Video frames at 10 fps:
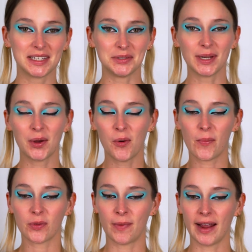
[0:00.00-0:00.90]
here we go,
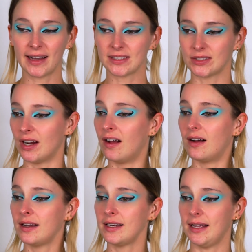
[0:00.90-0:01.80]
both my eyes are
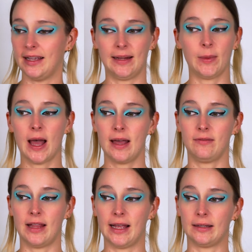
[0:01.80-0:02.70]
on and I'm kind
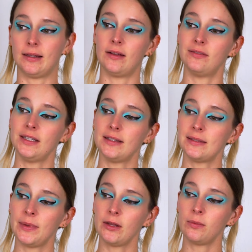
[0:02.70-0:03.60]
of like loving
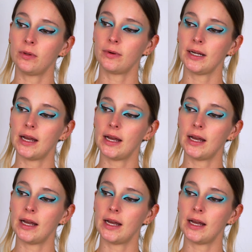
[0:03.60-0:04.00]
this makeup look right